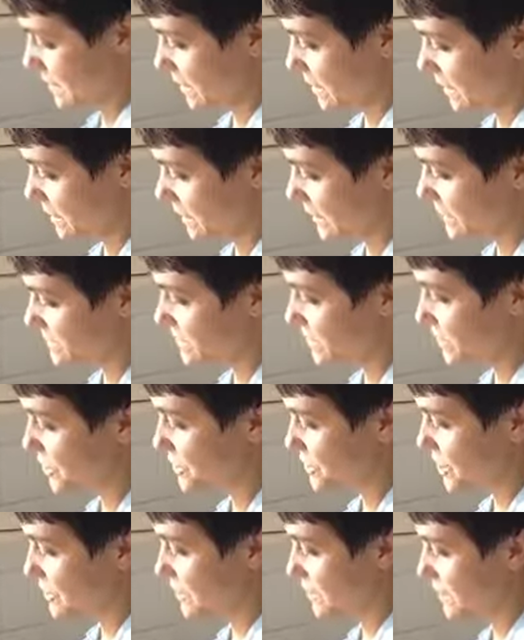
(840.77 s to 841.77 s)
can go there. So you
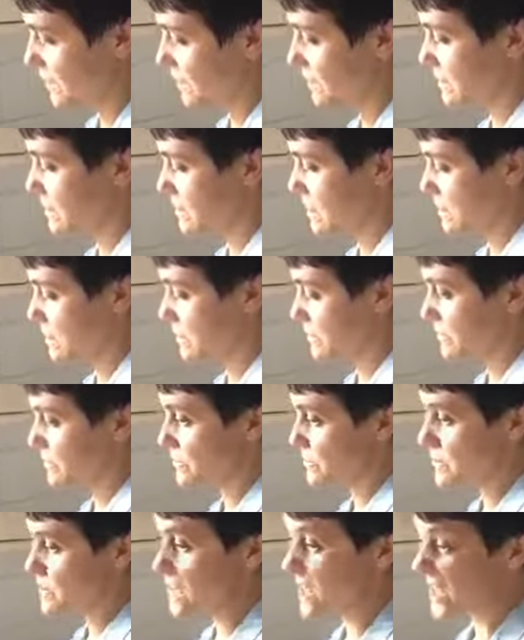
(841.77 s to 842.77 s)
don't need
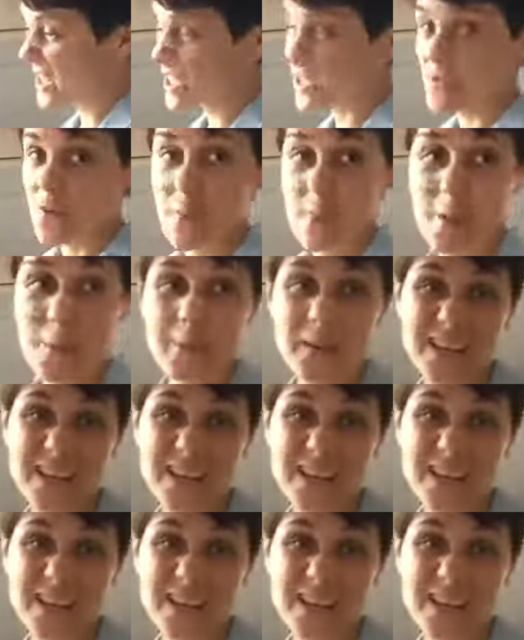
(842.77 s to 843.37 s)
loads, because remember,